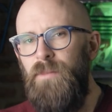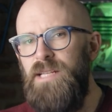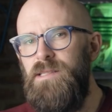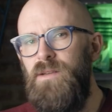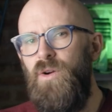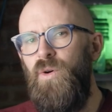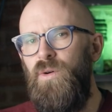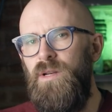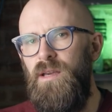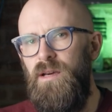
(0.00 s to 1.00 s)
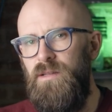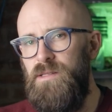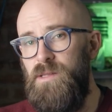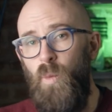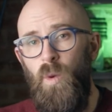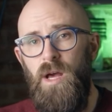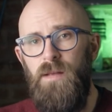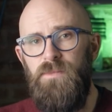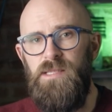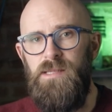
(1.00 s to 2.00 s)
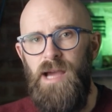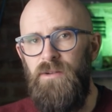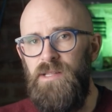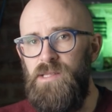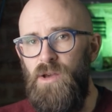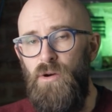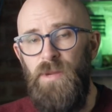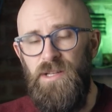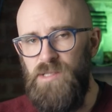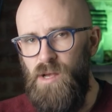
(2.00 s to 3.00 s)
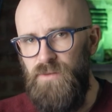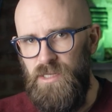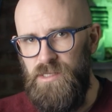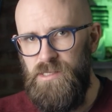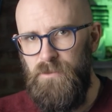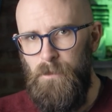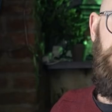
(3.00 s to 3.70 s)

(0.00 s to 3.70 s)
placing corn kernels and worms down its open esophagus.